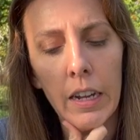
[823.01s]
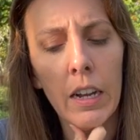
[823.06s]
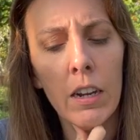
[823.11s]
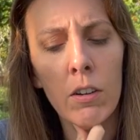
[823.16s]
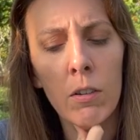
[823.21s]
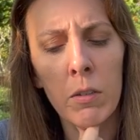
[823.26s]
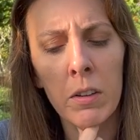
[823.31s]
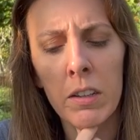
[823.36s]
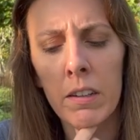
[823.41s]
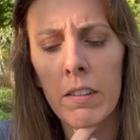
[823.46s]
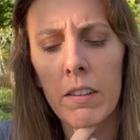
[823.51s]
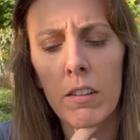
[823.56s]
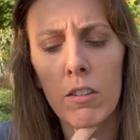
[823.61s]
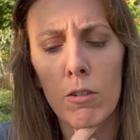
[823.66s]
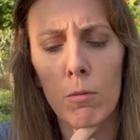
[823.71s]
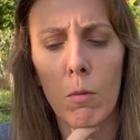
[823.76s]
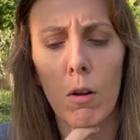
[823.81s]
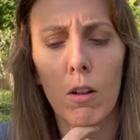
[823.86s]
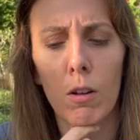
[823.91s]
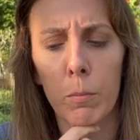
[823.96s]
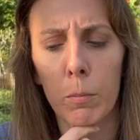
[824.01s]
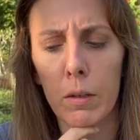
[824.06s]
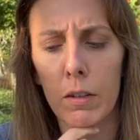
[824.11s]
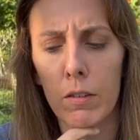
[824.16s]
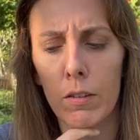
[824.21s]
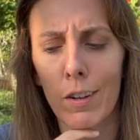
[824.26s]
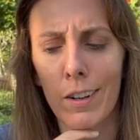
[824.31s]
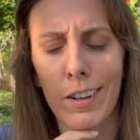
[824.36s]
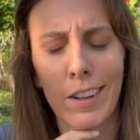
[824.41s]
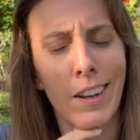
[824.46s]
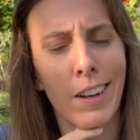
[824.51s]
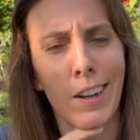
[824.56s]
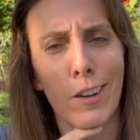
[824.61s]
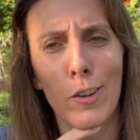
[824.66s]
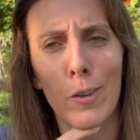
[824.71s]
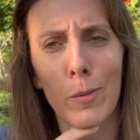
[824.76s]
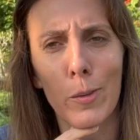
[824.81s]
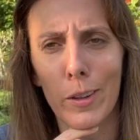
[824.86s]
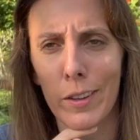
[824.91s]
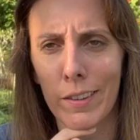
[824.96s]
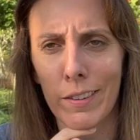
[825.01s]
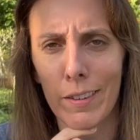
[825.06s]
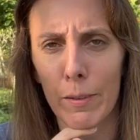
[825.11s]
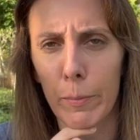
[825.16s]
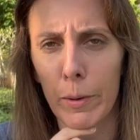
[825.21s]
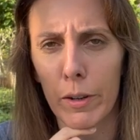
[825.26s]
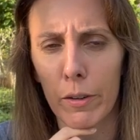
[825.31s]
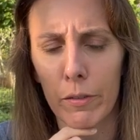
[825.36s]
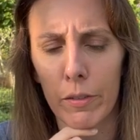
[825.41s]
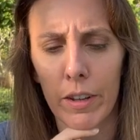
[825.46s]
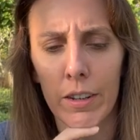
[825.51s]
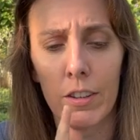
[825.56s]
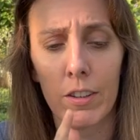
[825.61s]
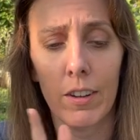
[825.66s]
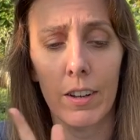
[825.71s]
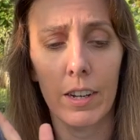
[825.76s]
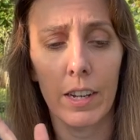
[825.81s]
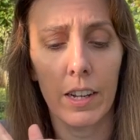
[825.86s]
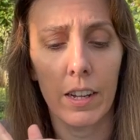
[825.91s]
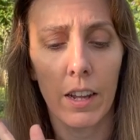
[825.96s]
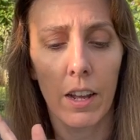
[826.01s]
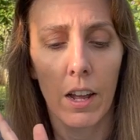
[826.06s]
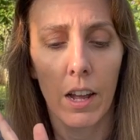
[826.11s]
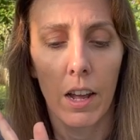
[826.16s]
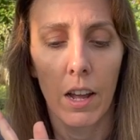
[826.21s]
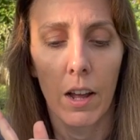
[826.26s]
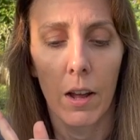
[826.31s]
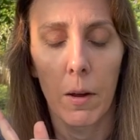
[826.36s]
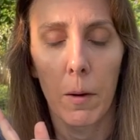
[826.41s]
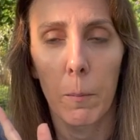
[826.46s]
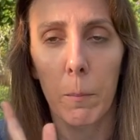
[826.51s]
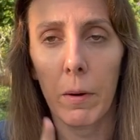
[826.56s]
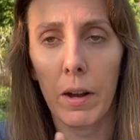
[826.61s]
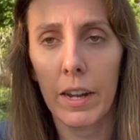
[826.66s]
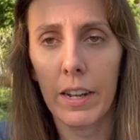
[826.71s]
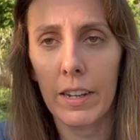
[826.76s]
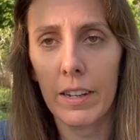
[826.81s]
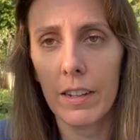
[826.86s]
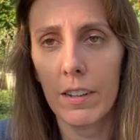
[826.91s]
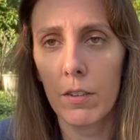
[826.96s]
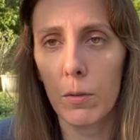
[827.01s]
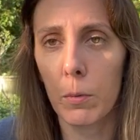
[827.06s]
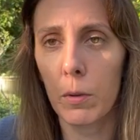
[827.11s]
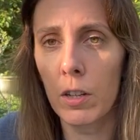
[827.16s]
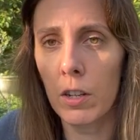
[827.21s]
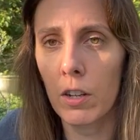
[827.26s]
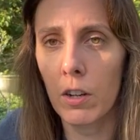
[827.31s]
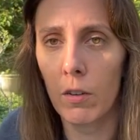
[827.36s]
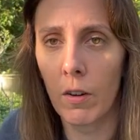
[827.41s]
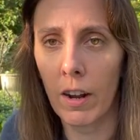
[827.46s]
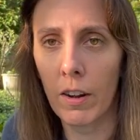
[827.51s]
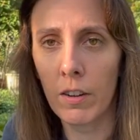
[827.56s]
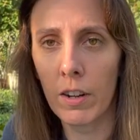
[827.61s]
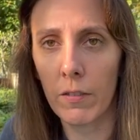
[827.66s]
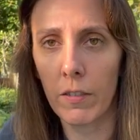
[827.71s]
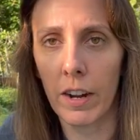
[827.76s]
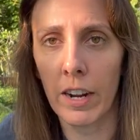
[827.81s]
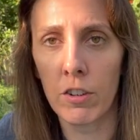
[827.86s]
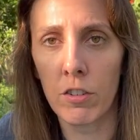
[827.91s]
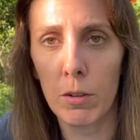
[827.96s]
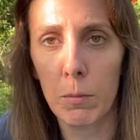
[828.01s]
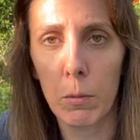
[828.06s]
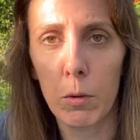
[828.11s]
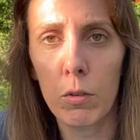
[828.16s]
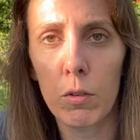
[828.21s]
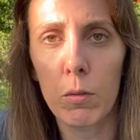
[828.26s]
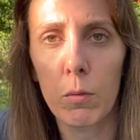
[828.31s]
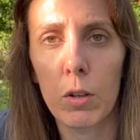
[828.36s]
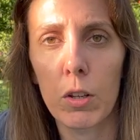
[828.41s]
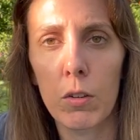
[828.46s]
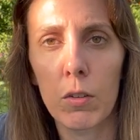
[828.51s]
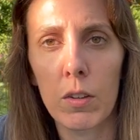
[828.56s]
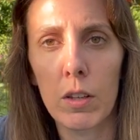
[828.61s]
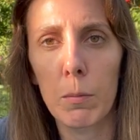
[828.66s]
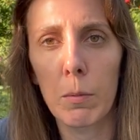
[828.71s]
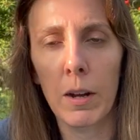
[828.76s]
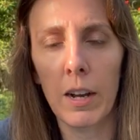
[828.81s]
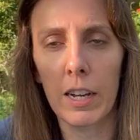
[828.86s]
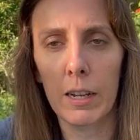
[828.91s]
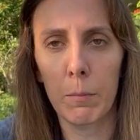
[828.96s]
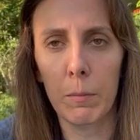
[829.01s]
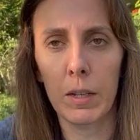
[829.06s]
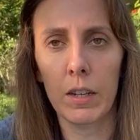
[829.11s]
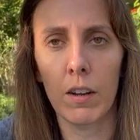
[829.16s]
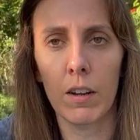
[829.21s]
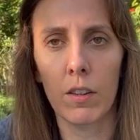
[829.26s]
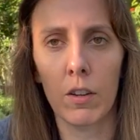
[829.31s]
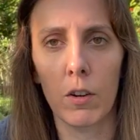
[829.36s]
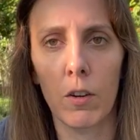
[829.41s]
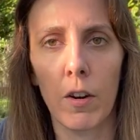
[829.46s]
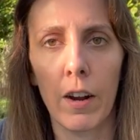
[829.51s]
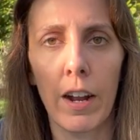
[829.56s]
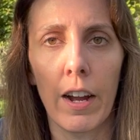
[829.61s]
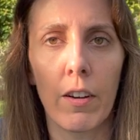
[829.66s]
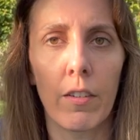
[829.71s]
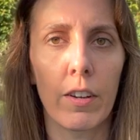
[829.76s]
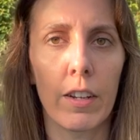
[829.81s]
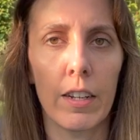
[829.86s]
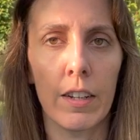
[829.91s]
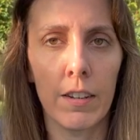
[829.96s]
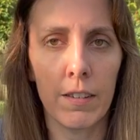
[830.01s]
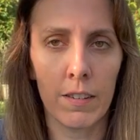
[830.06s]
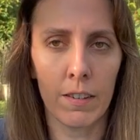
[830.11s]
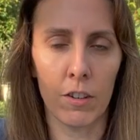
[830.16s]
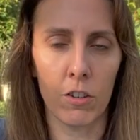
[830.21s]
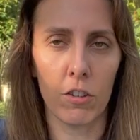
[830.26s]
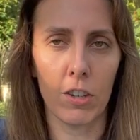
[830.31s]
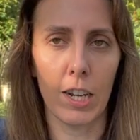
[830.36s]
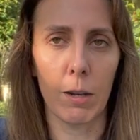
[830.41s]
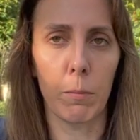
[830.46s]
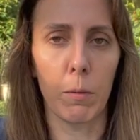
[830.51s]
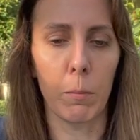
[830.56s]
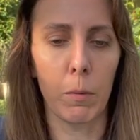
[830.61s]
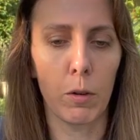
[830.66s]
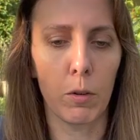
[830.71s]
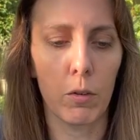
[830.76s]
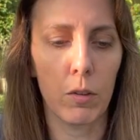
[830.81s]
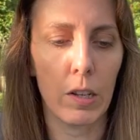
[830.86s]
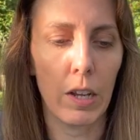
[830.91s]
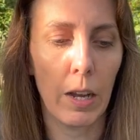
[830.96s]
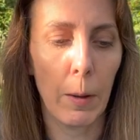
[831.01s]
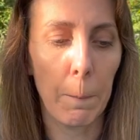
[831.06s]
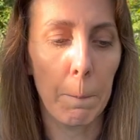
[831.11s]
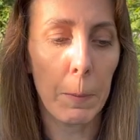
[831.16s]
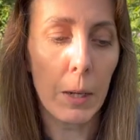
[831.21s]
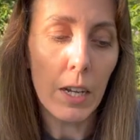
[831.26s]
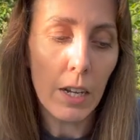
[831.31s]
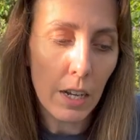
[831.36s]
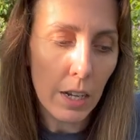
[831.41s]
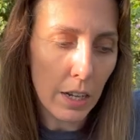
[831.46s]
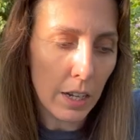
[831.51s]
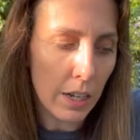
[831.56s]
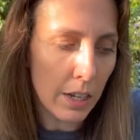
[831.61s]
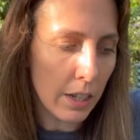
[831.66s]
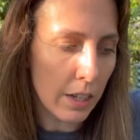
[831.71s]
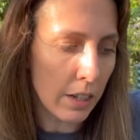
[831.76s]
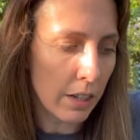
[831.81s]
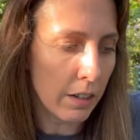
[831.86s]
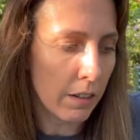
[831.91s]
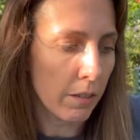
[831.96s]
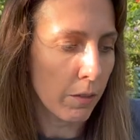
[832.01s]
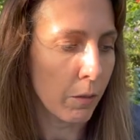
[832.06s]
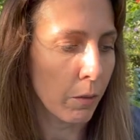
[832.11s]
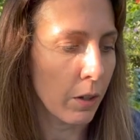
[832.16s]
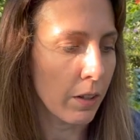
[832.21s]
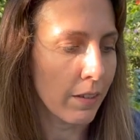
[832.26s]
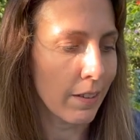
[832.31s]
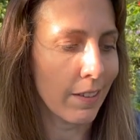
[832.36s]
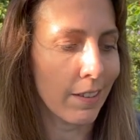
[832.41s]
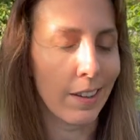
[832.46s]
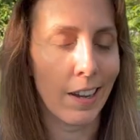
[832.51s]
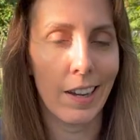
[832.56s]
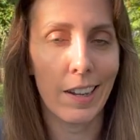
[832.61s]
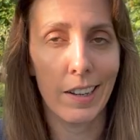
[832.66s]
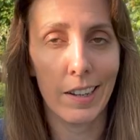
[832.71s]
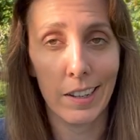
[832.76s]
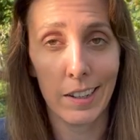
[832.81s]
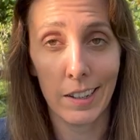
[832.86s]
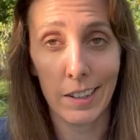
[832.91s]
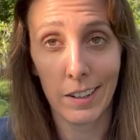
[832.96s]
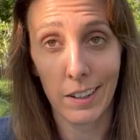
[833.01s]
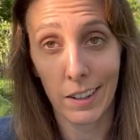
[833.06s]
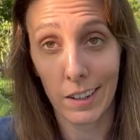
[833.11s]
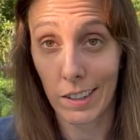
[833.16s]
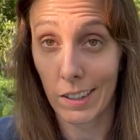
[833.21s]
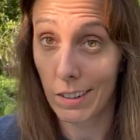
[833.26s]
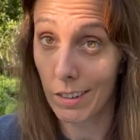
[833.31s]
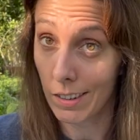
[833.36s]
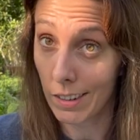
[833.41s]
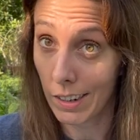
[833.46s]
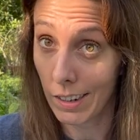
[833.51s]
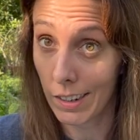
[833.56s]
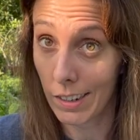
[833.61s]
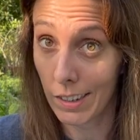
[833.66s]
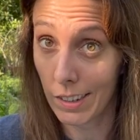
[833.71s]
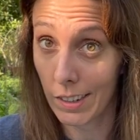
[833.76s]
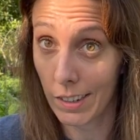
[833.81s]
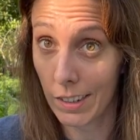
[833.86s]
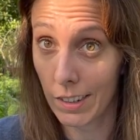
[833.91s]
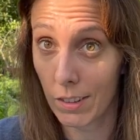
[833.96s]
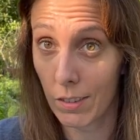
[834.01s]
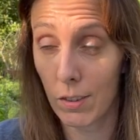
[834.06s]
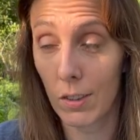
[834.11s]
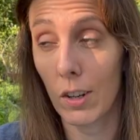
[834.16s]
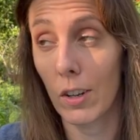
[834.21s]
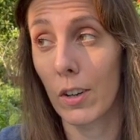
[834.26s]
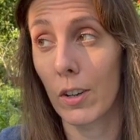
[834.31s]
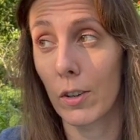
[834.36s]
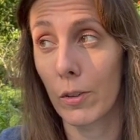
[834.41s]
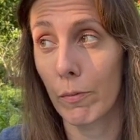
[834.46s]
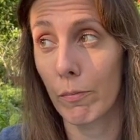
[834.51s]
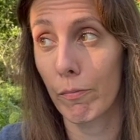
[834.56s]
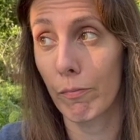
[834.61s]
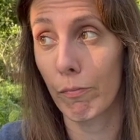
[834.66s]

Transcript: I don't really see the smaller bees on it, and I don't really see butterflies on it, but it's a really good ground cover. Actually, most of what you see behind me on the ground is Sunshine Mimosa, but once it's kind of in, like, you're kind of in, so...